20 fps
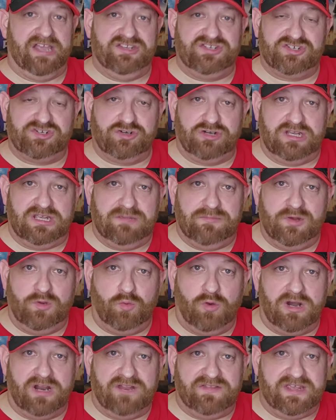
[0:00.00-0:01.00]
ice cream
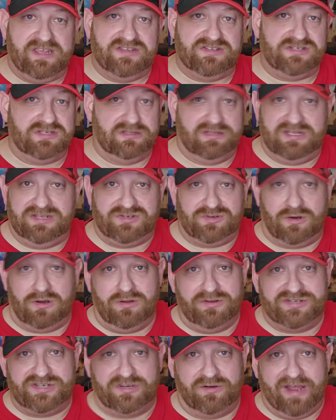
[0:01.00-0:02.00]
in one of these. These are
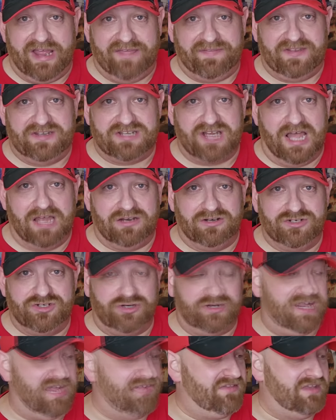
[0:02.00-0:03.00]
also at the Dollar
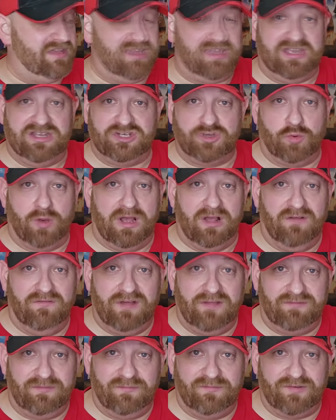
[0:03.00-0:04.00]
Tree. I think you get
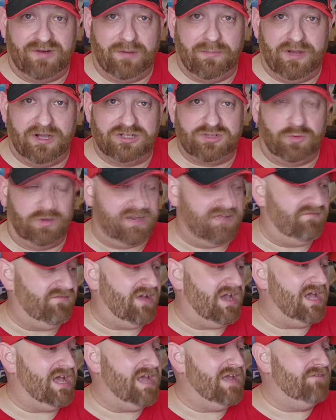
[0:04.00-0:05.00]
12 of them for a buck
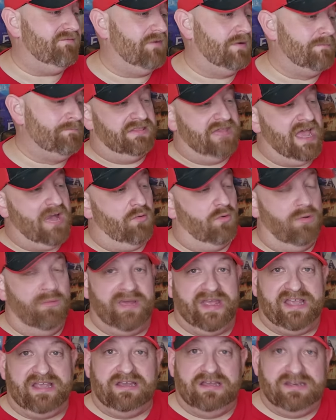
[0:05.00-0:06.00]
25. That will
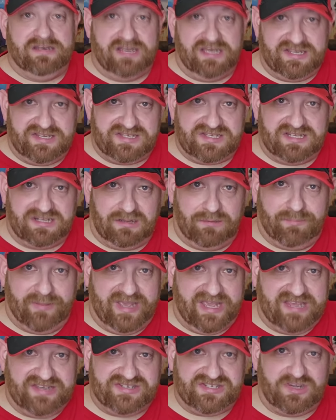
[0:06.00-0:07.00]
make a nice little
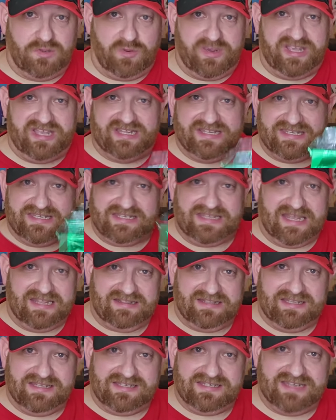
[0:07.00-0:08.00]
base that we can
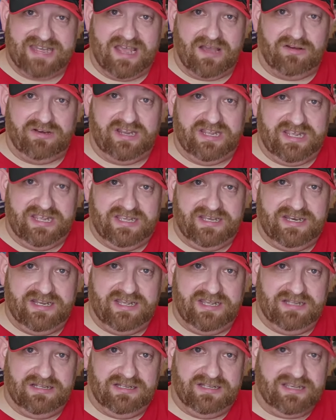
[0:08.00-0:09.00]
set this down in
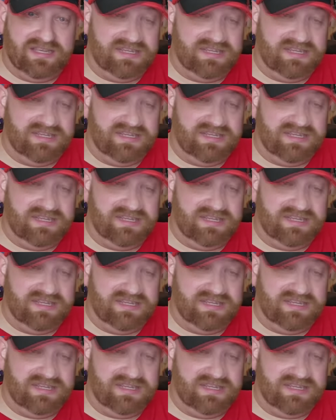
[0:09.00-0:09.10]
at